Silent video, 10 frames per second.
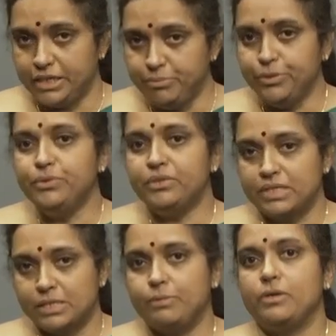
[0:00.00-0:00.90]
immune
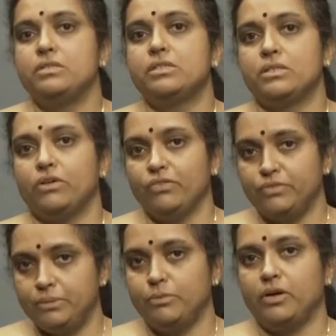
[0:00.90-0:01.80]
response
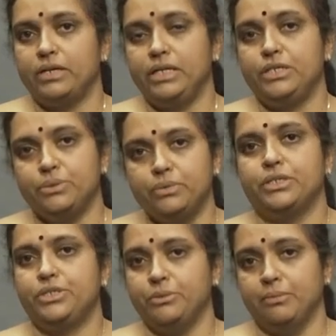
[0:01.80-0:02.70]
of the body to
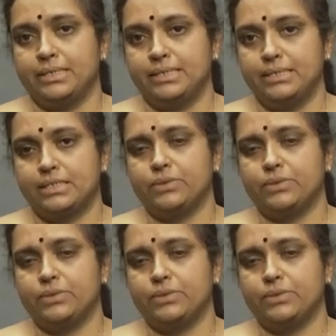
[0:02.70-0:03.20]
the tumor cells.